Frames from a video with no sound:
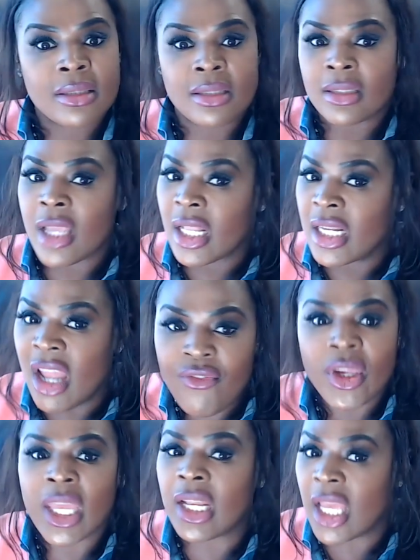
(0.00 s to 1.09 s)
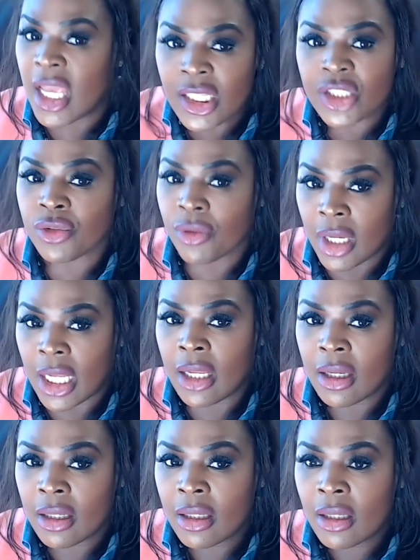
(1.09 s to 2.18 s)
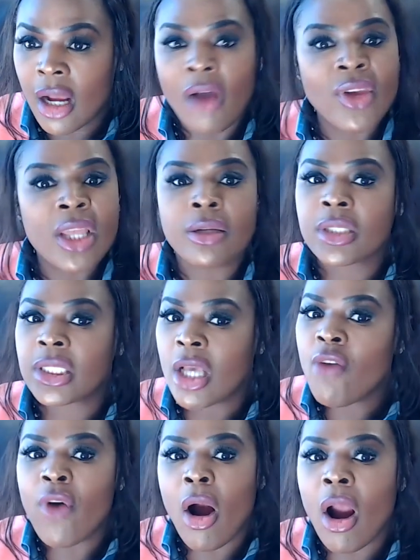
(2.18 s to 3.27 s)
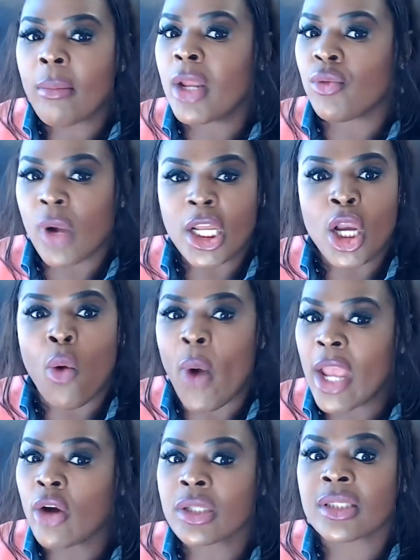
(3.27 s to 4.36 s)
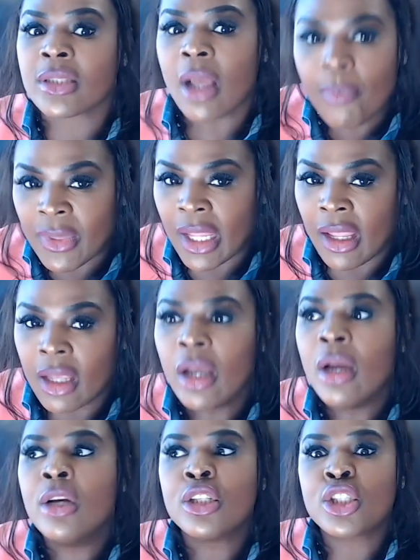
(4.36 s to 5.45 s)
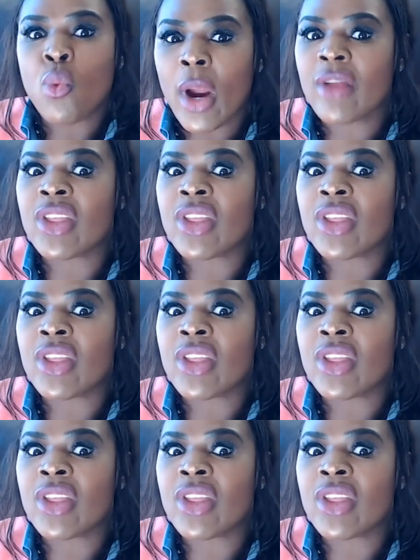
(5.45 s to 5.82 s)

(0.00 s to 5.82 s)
significant history of either self harm and running away or something to where the